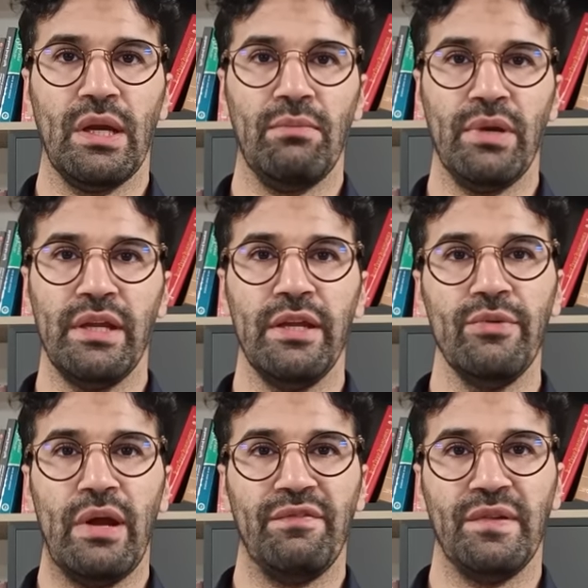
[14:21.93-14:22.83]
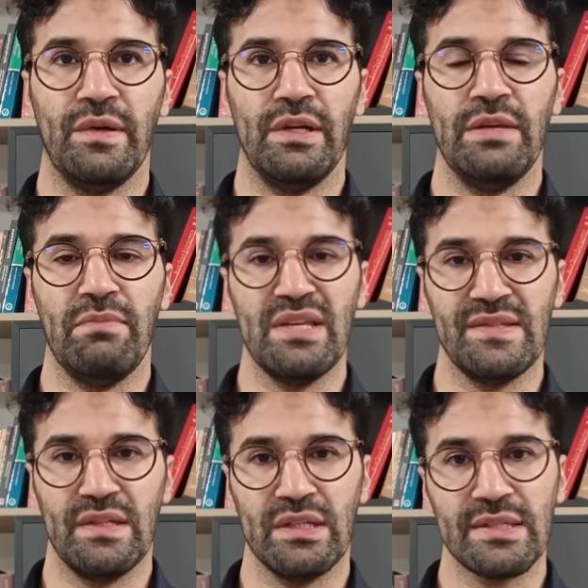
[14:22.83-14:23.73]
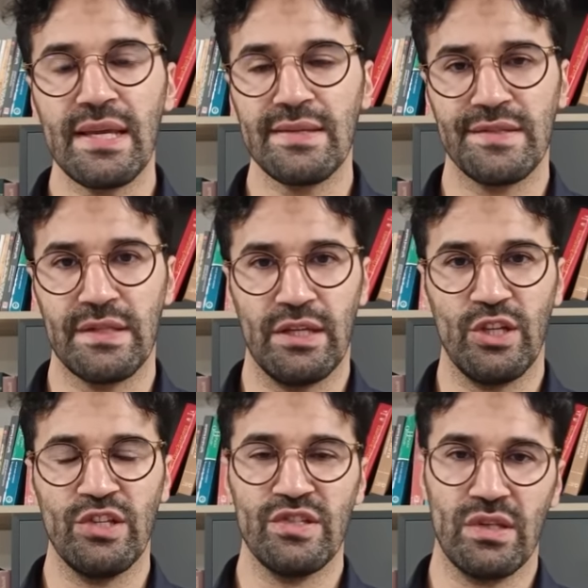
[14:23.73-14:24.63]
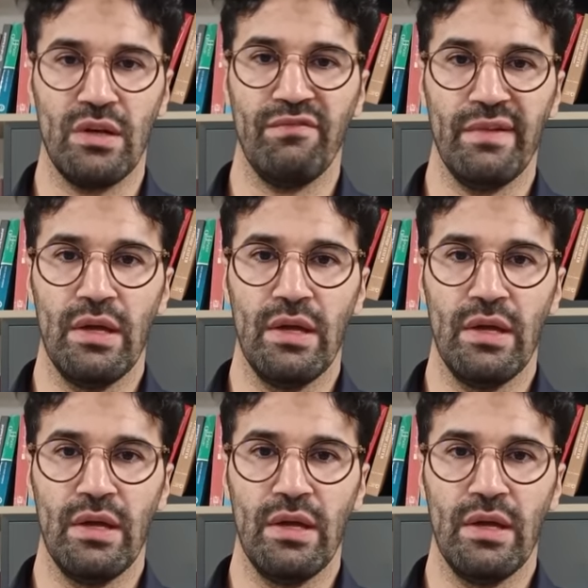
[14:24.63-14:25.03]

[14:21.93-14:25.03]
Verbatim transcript: And by hereafter, he means in the sense that instead of